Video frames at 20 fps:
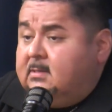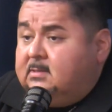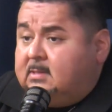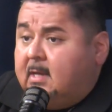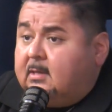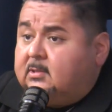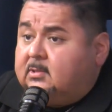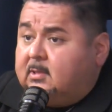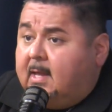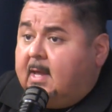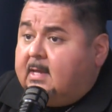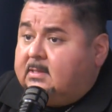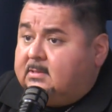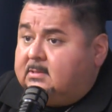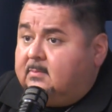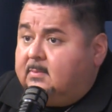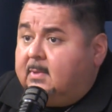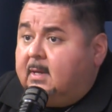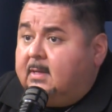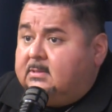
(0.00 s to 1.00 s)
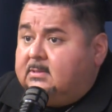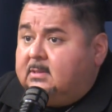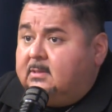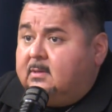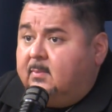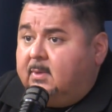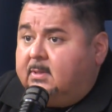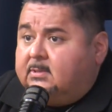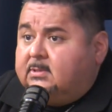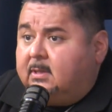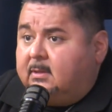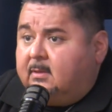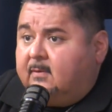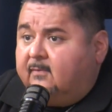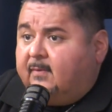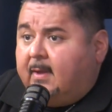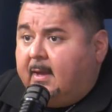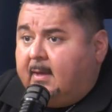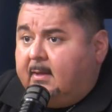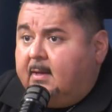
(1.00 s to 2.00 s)
actually has some nice intermuscular
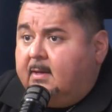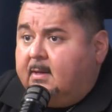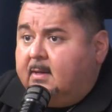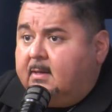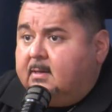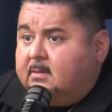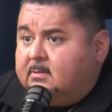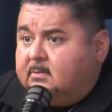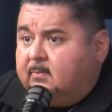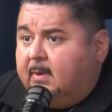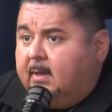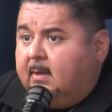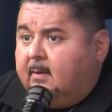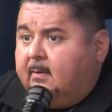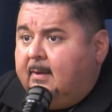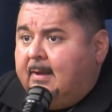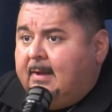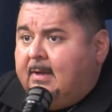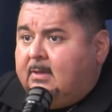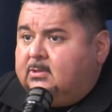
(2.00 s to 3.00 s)
fat in it as well.